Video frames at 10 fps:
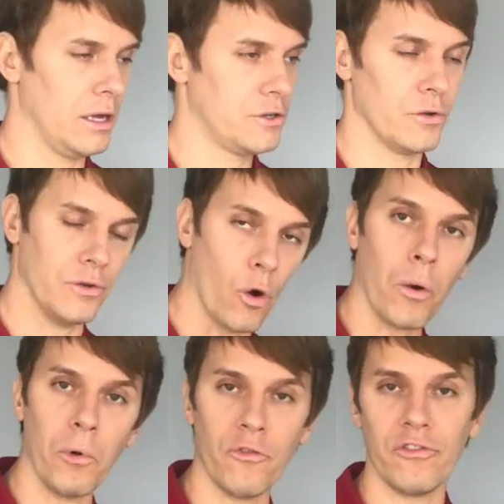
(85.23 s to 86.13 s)
to a
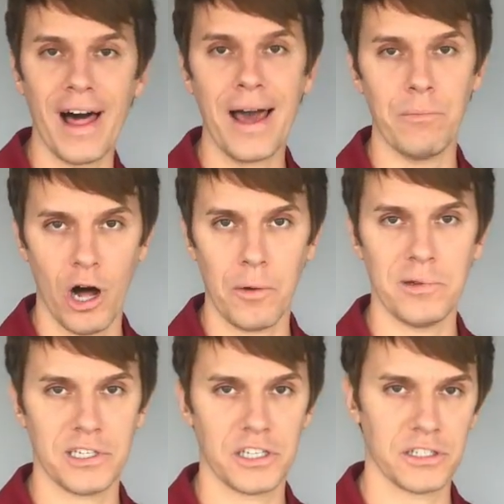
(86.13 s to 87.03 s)
normal flat ball
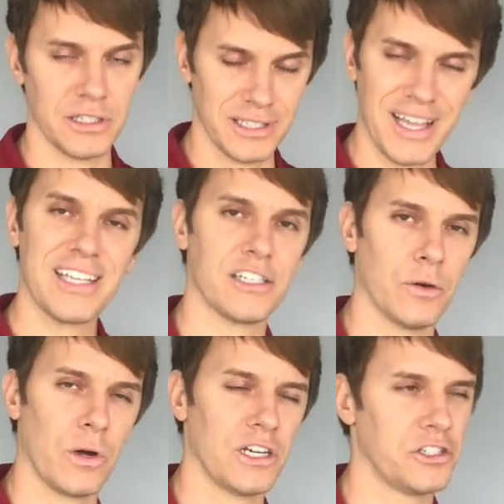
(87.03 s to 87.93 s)
position, the less
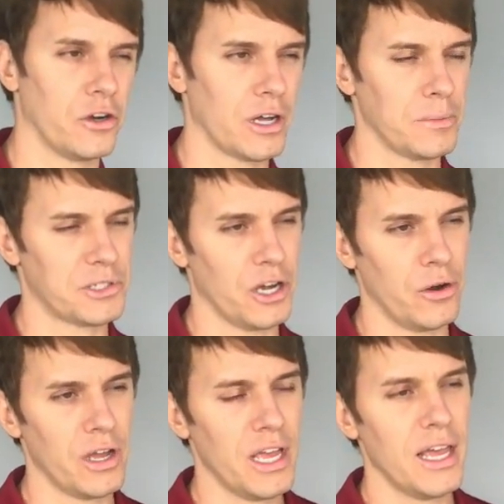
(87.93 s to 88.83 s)
you want to choke up.
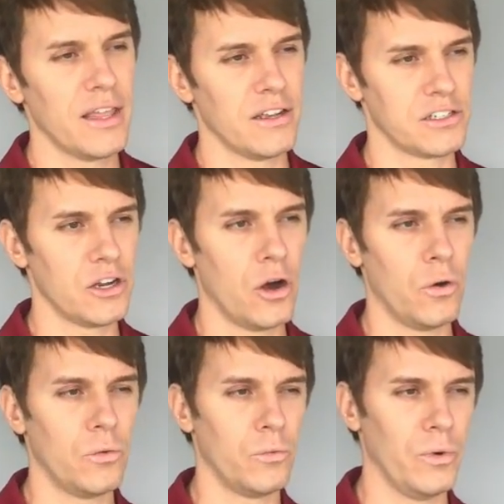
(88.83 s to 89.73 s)
So there's
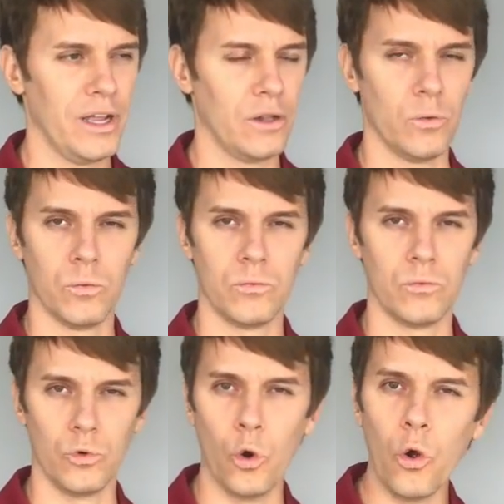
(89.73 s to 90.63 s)
no real
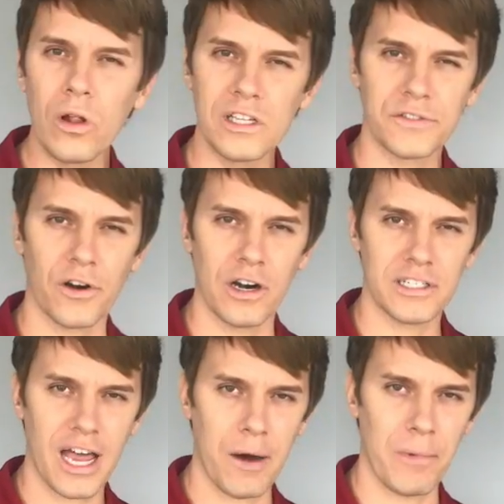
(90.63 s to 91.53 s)
rule as far
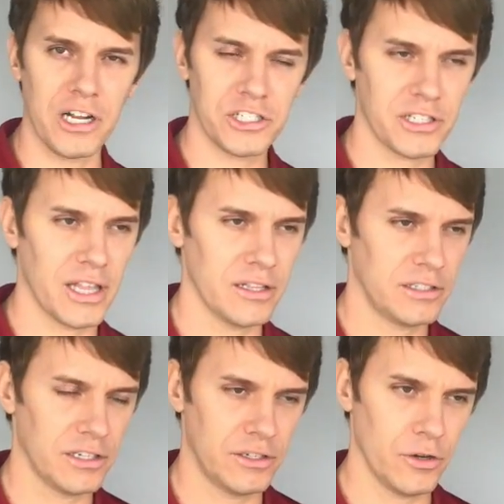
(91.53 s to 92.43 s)
as how much
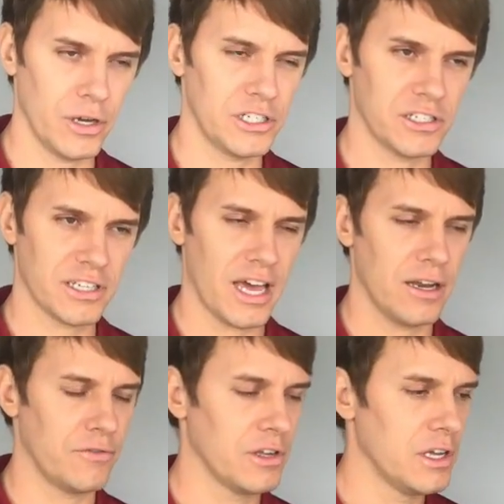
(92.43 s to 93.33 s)
to do it. Just
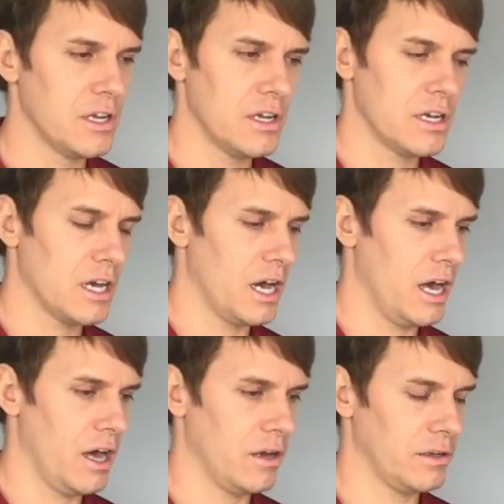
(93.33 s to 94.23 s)
kind of
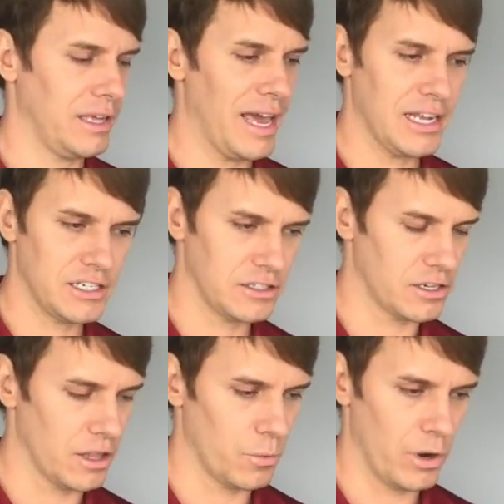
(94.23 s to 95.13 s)
gauge it
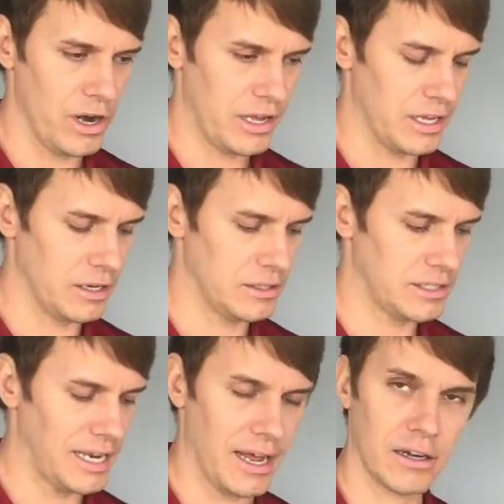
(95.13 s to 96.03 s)
so that where you can
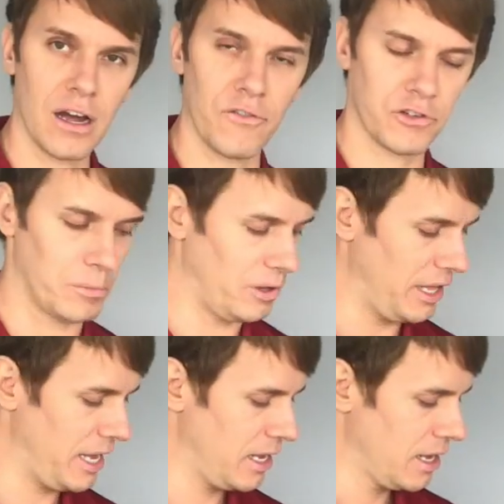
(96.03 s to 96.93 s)
stand
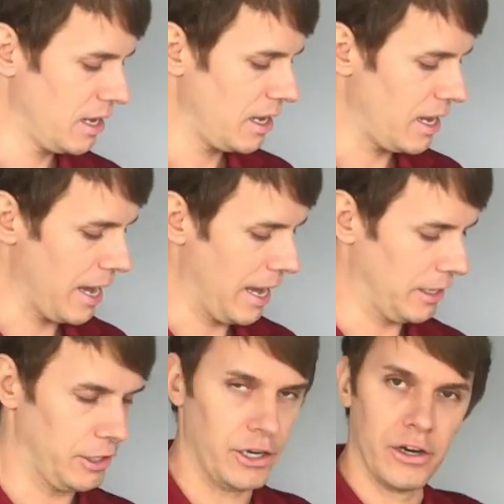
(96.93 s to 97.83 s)
comfortably
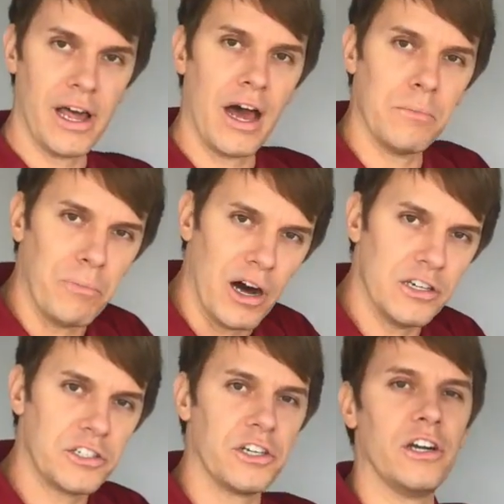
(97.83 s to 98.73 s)
and you're not
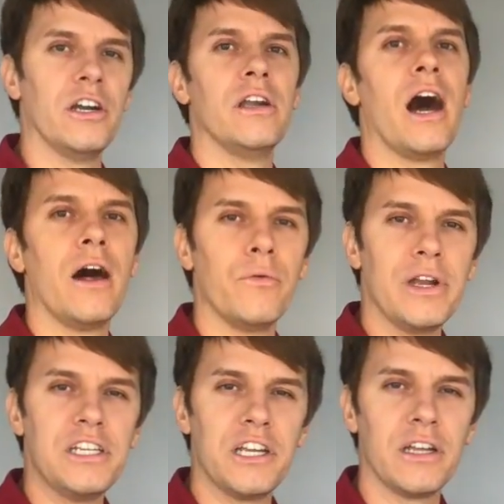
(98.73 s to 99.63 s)
bunched or you're not
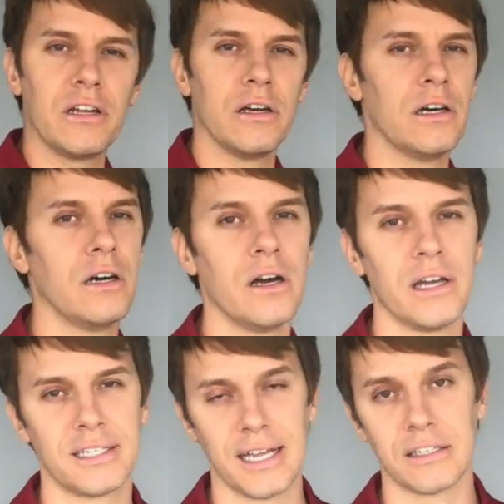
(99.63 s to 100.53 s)
reaching
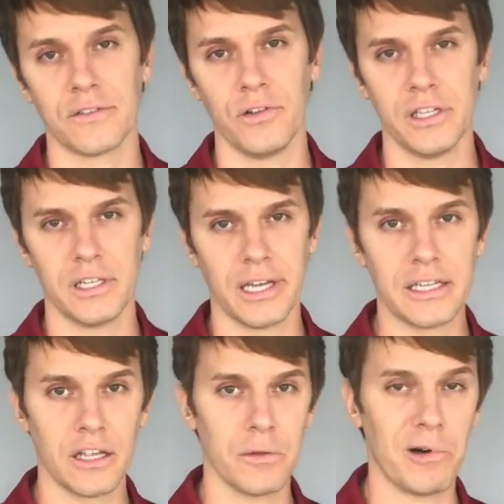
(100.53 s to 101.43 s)
excessively to
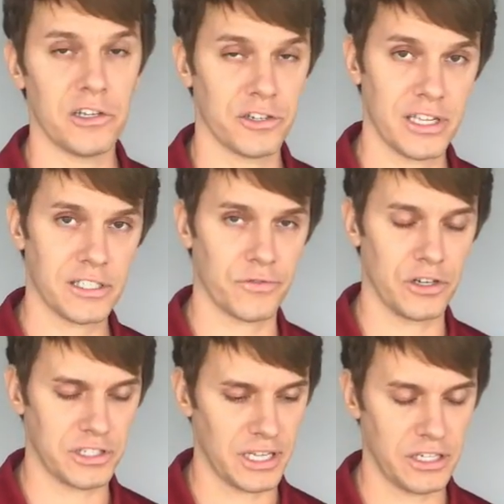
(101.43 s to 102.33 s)
get to the ball. So that's the
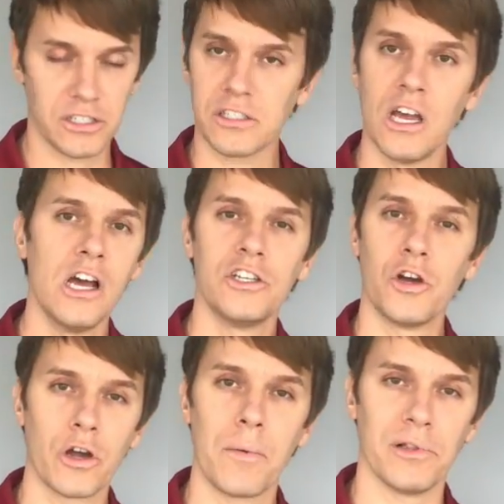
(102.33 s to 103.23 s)
first thing, just
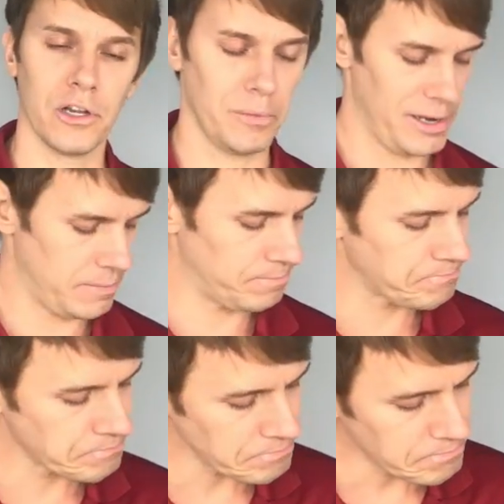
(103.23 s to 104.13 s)
choke up a little bit.
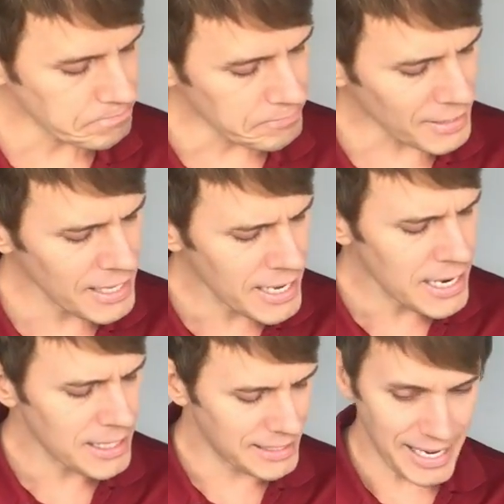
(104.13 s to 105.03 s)

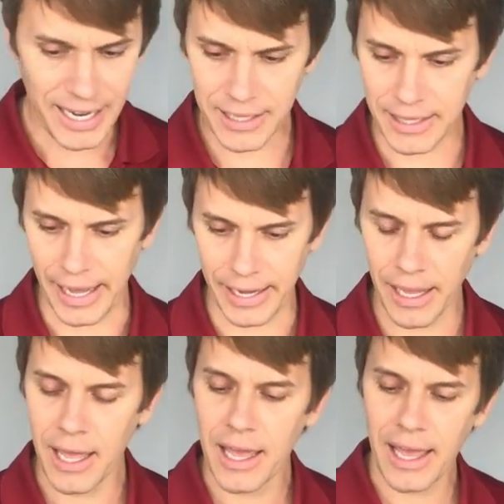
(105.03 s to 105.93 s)
The second
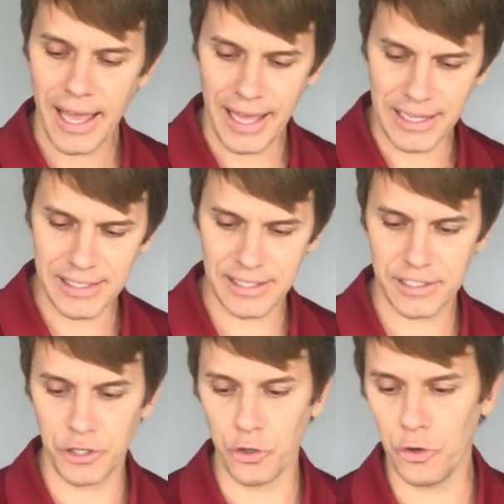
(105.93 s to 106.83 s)
thing is
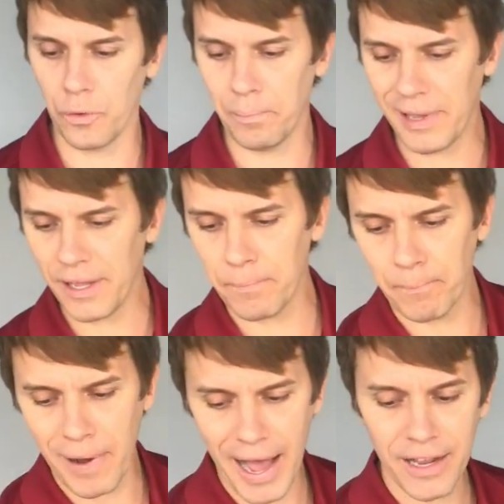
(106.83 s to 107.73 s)
to be
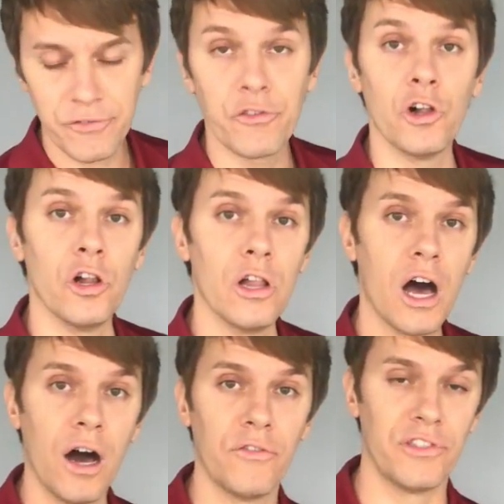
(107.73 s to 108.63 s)
mindful
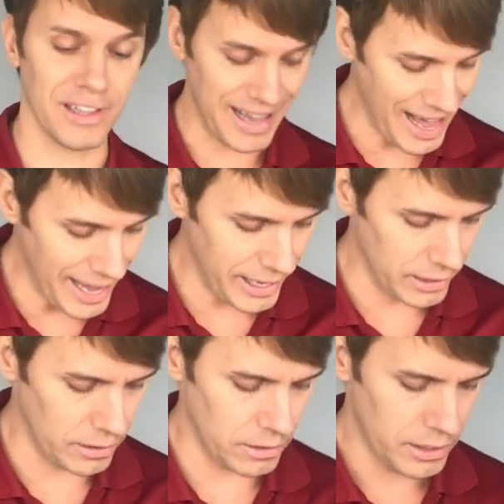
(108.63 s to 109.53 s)
of the lie
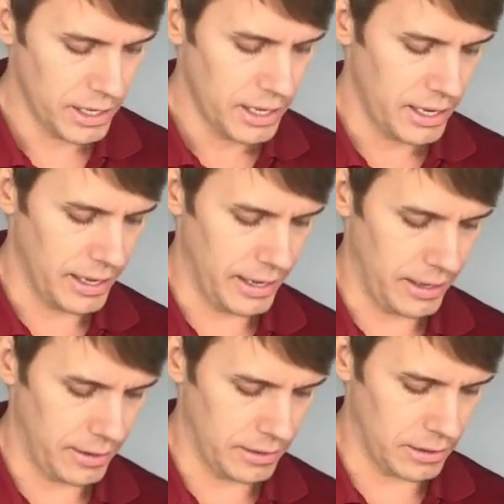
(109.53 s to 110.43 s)
angle.
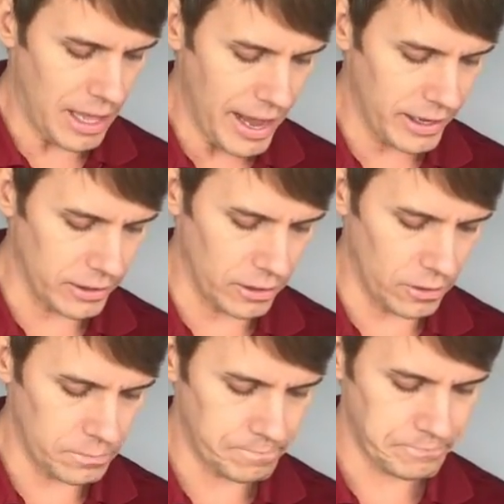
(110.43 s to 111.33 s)
And the lie
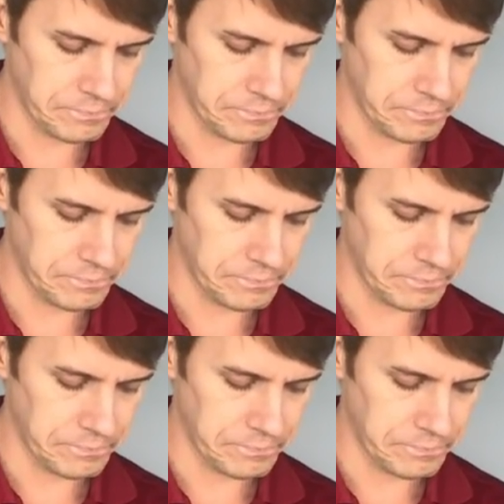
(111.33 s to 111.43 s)
angle